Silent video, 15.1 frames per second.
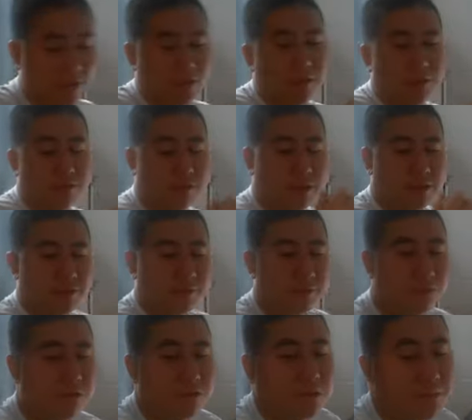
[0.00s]
and the buses in
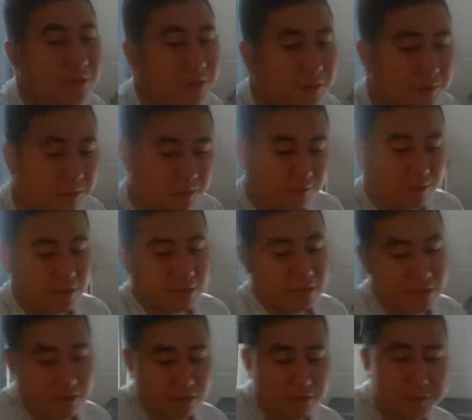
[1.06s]
general. I need to drink
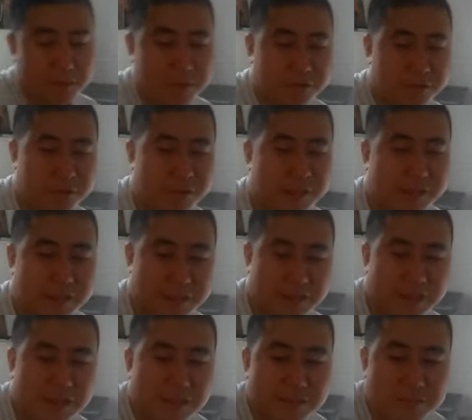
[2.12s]
some water because my
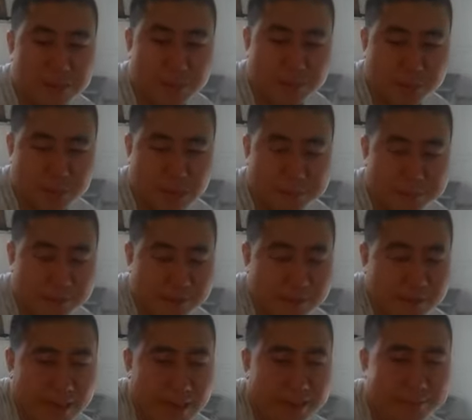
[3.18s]
throat is a little bit croaky
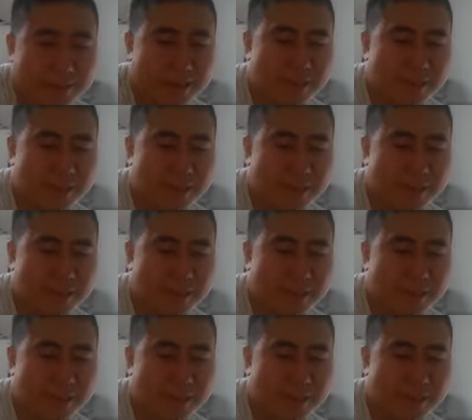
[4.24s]
though.